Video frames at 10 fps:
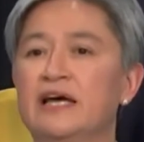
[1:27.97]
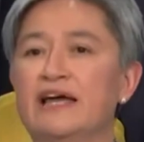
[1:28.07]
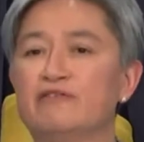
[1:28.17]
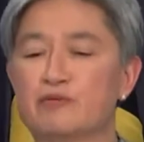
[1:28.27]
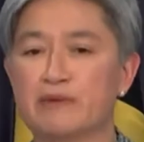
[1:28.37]

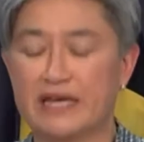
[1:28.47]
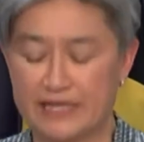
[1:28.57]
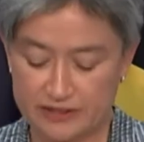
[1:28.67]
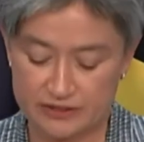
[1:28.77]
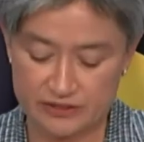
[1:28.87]
and
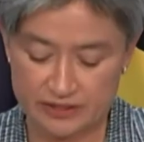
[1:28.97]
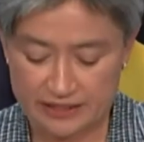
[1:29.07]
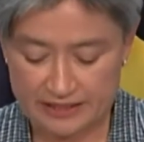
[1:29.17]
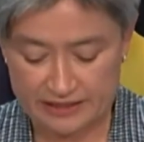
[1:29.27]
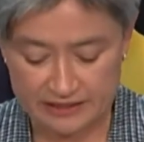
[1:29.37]
remains
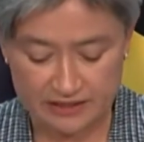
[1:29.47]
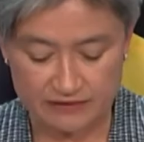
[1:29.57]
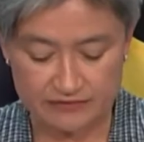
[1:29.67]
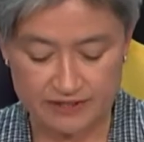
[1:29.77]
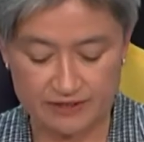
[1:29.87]
in Tel
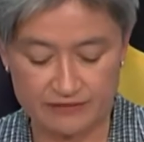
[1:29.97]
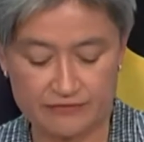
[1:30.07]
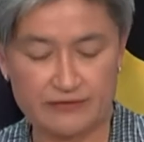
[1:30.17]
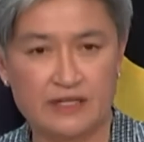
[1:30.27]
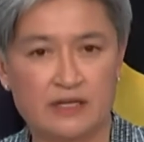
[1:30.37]
Aviv.